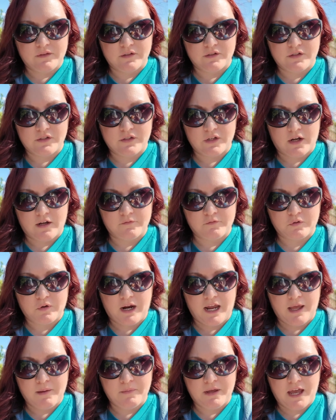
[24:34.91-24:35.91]
the soft
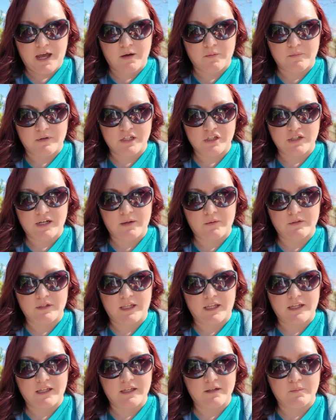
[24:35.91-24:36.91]
crab, how much I would
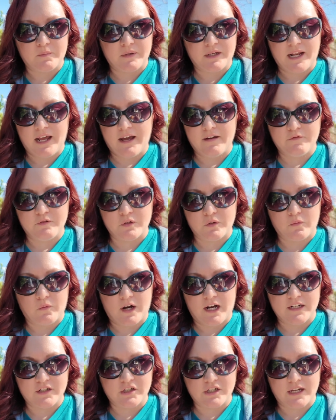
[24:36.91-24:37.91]
like it, but after
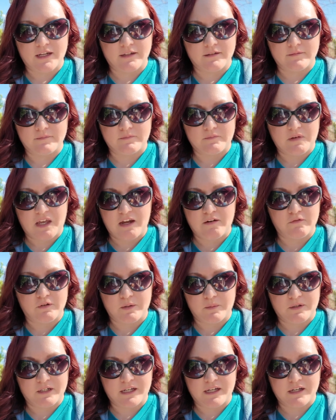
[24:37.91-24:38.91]
watching
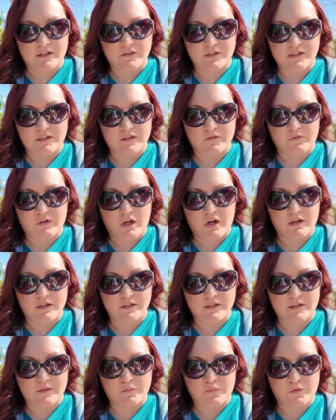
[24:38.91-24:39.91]
everybody else's
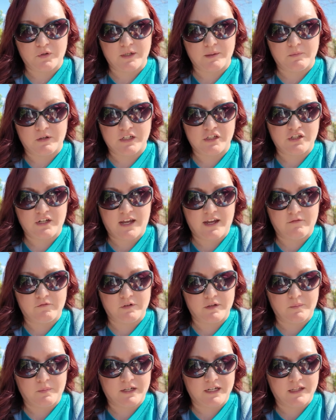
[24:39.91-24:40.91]
vlogs, and pretty much
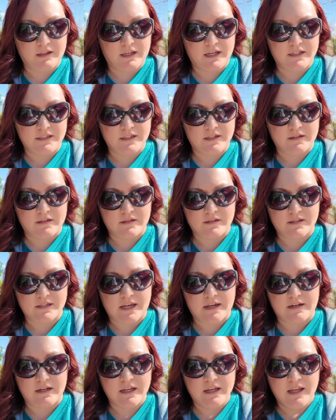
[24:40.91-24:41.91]
everybody liked it and
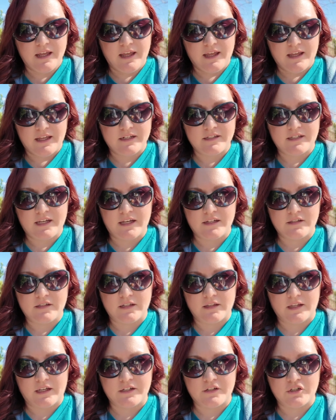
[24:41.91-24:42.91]
said it
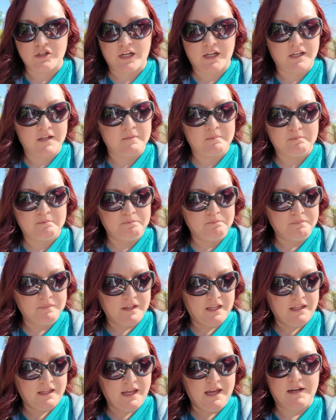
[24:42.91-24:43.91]
tasted like chicken,
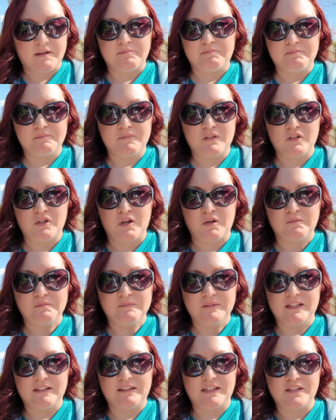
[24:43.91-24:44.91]
yeah, so
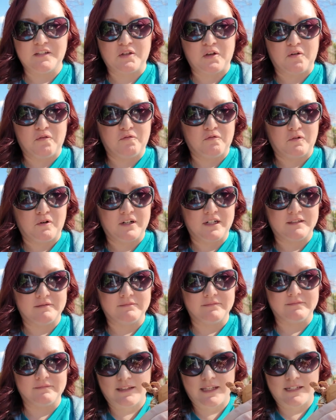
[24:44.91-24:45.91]
let's go for it.
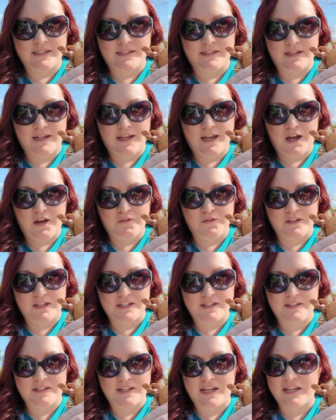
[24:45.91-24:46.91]
Let's see how
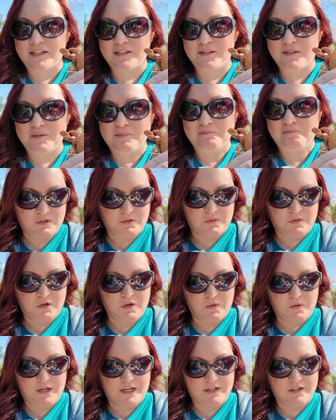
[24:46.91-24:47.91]
this tastes. Don't
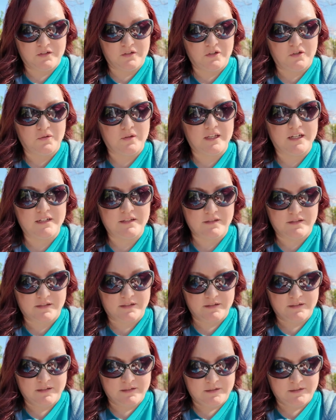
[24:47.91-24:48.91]
know how to do this,